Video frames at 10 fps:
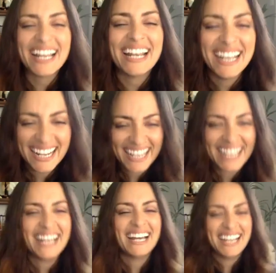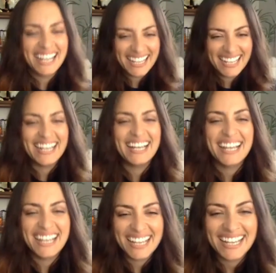husbands are, working on the
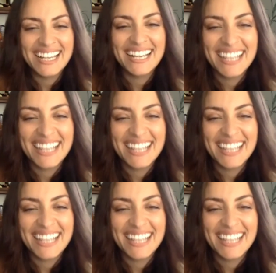husbands. It's